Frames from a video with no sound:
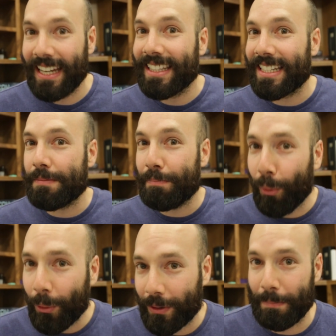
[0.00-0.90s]
That's
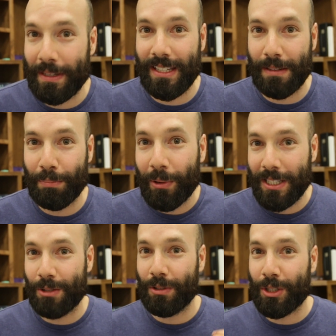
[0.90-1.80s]
important because it
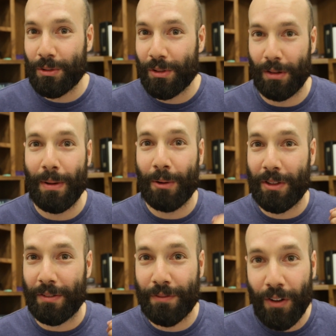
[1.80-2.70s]
points to a truth about where
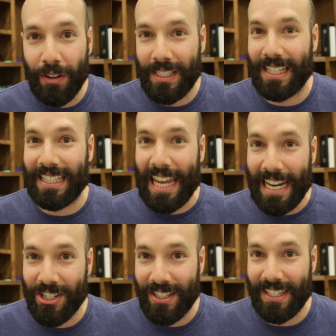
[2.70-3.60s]
the fault and the
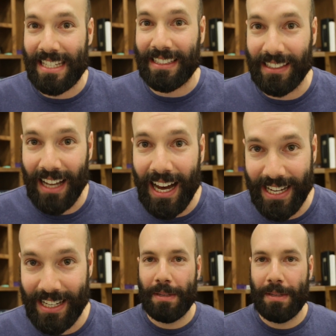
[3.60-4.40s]
agency lie.